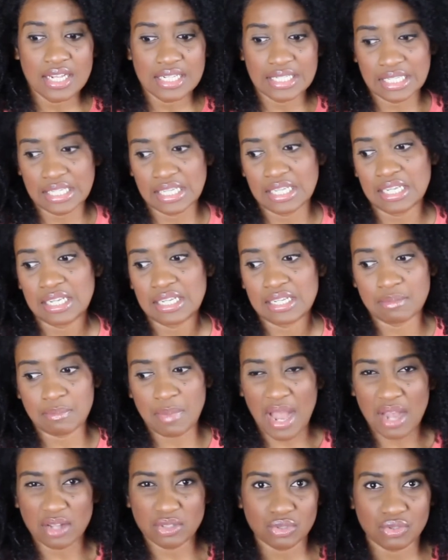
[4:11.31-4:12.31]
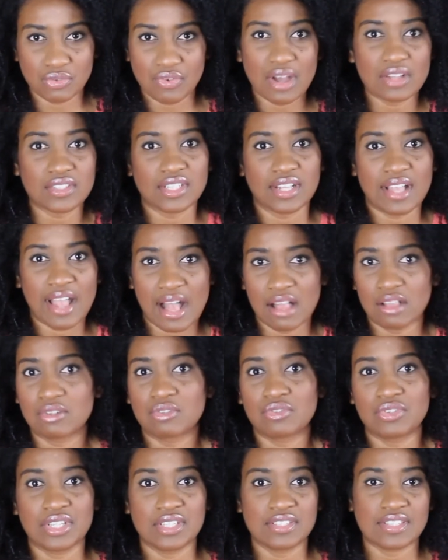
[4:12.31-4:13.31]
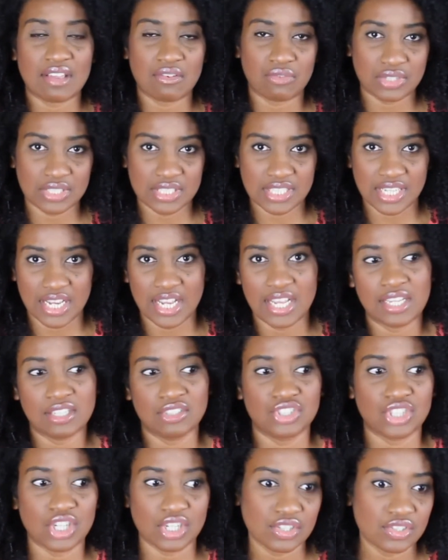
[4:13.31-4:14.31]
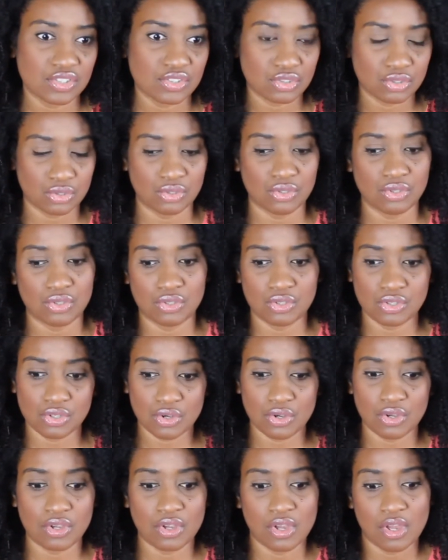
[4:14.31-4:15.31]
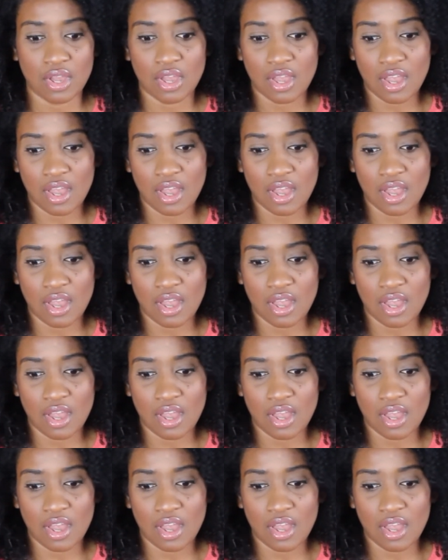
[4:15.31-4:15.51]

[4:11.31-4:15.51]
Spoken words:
need about 2000 calories every day just to, you know,